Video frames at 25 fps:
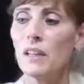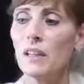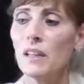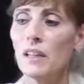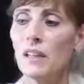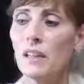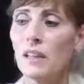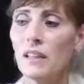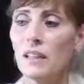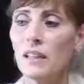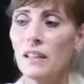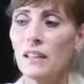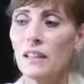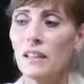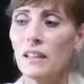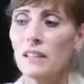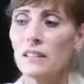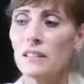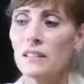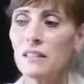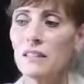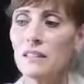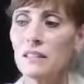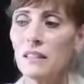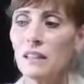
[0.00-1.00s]

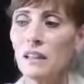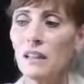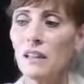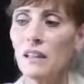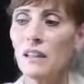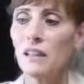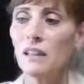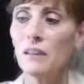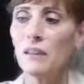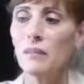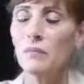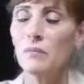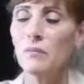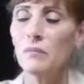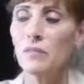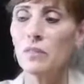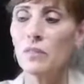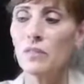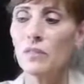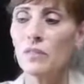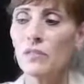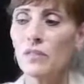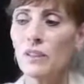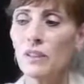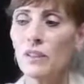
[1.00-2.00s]
and, um, you know,
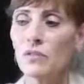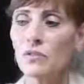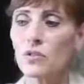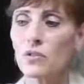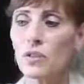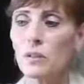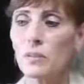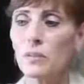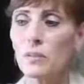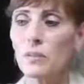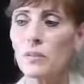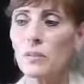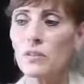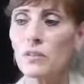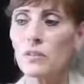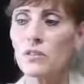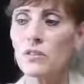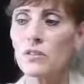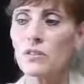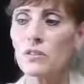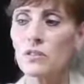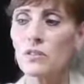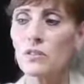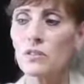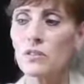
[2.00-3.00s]
if you have trouble with
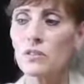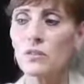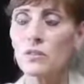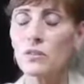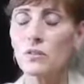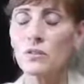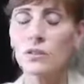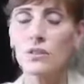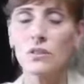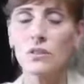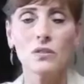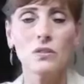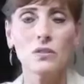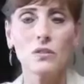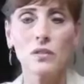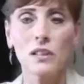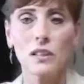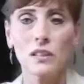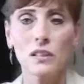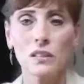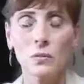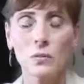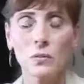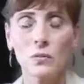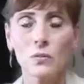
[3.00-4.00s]
this too and you do a lot
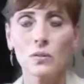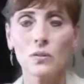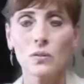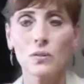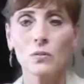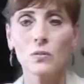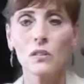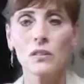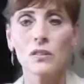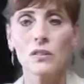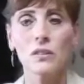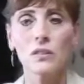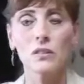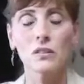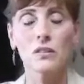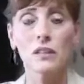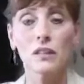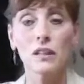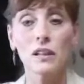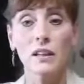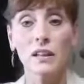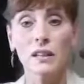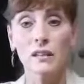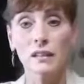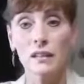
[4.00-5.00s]
of computer work, you can
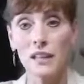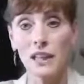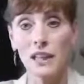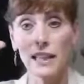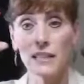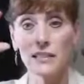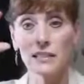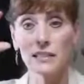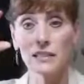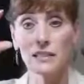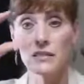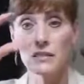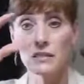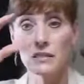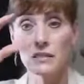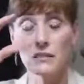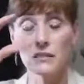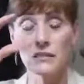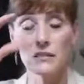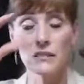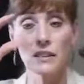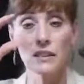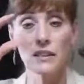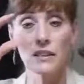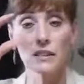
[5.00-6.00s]
get glasses.
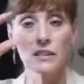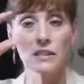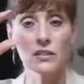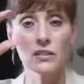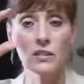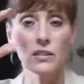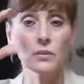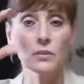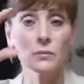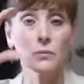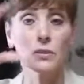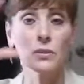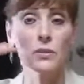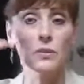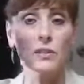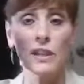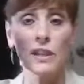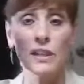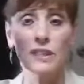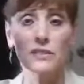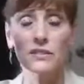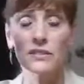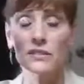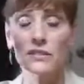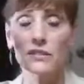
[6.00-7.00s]
I think they're called blue
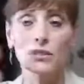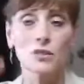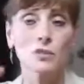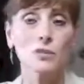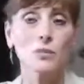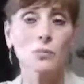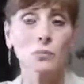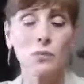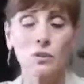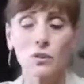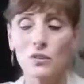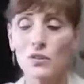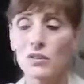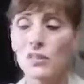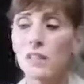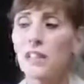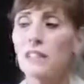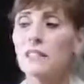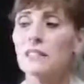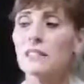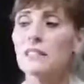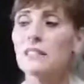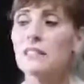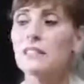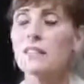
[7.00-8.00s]
glasses or computer
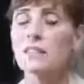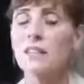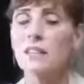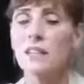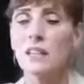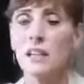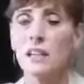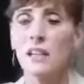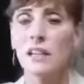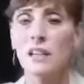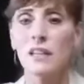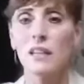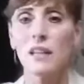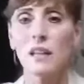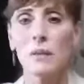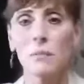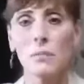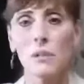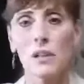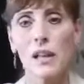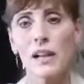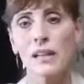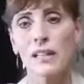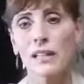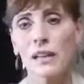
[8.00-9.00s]
glasses. They
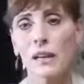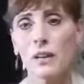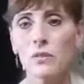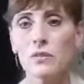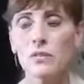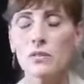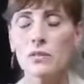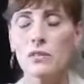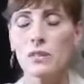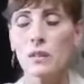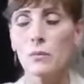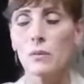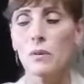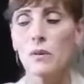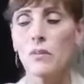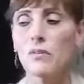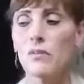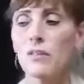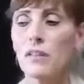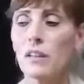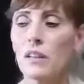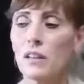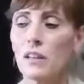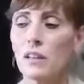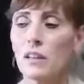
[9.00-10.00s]
block out some of
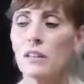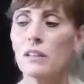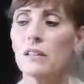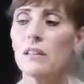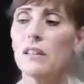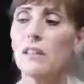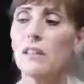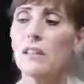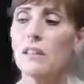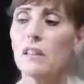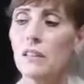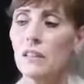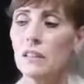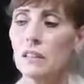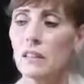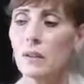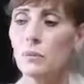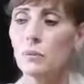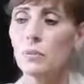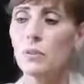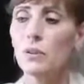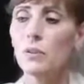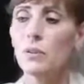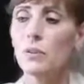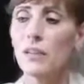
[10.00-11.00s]
the the
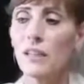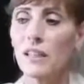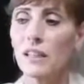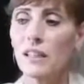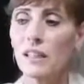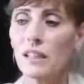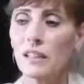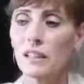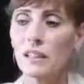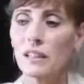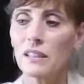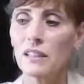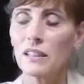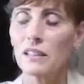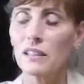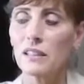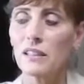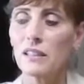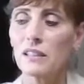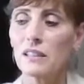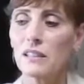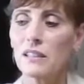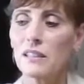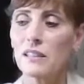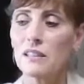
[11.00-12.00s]
blue light, I think it
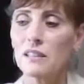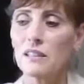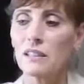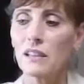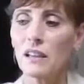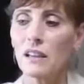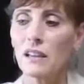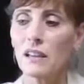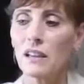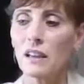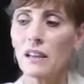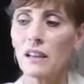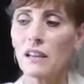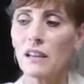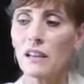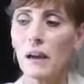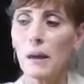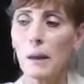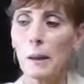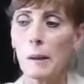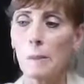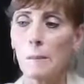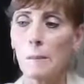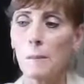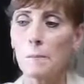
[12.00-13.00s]
is. And,
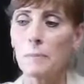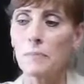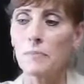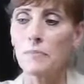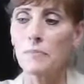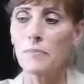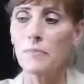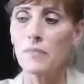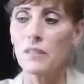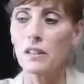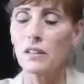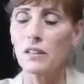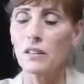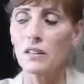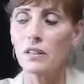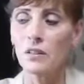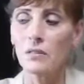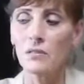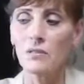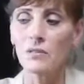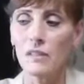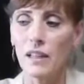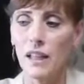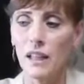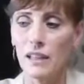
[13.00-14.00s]
um, you
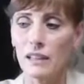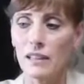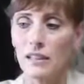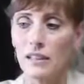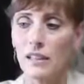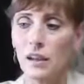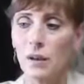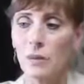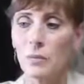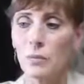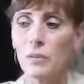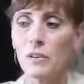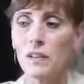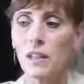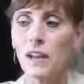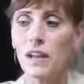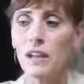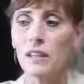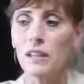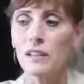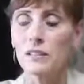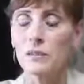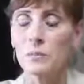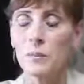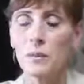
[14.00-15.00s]
know, that can help a
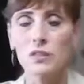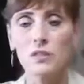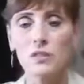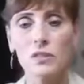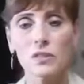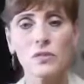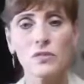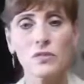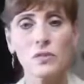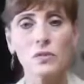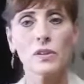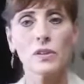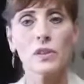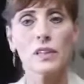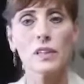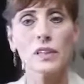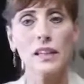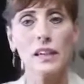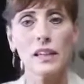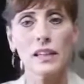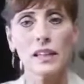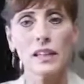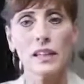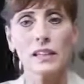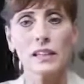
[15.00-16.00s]
lot, especially if you read a
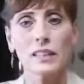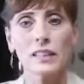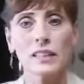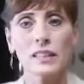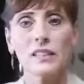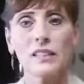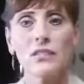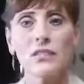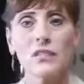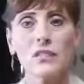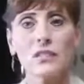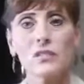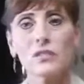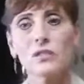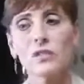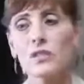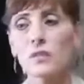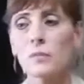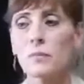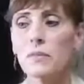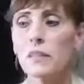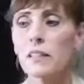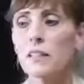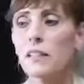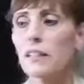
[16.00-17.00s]
lot on a Kindle or
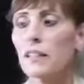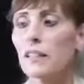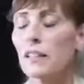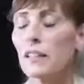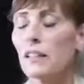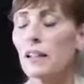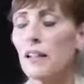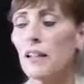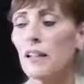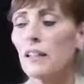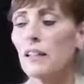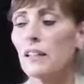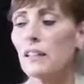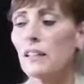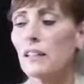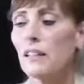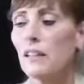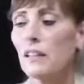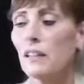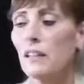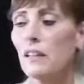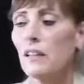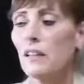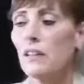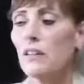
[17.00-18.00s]
something like that
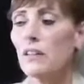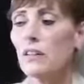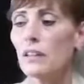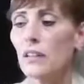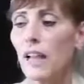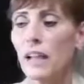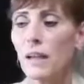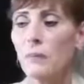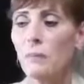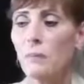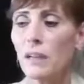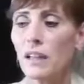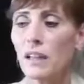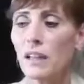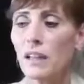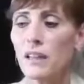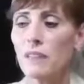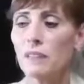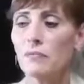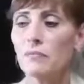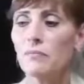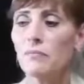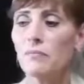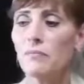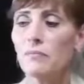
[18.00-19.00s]
or an
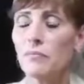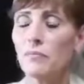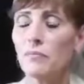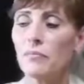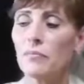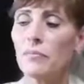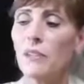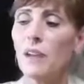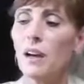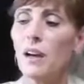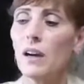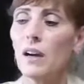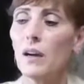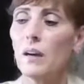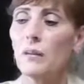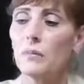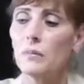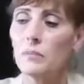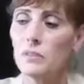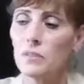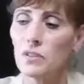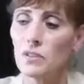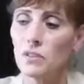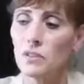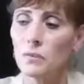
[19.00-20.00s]
iPad.
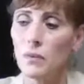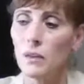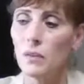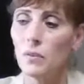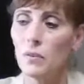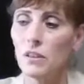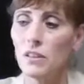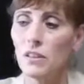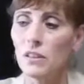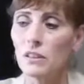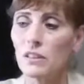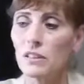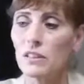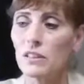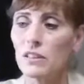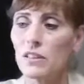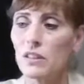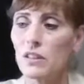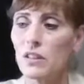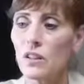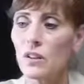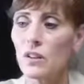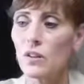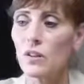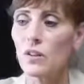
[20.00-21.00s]
Um, so you might want to look into
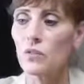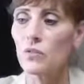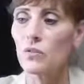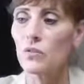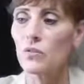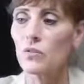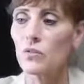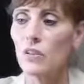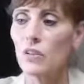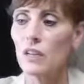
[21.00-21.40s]
those.